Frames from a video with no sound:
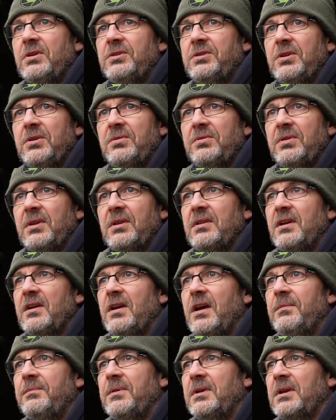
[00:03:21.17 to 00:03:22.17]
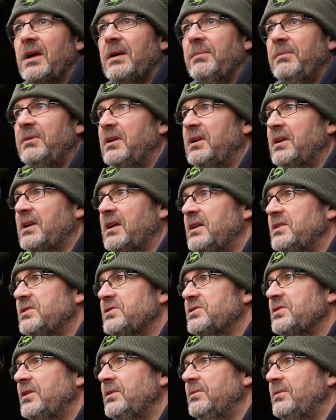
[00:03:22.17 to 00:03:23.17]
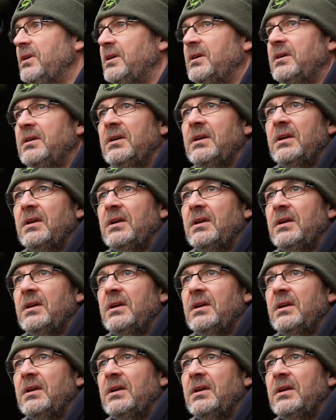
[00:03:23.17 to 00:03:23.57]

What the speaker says: I do think they have been coming in again. So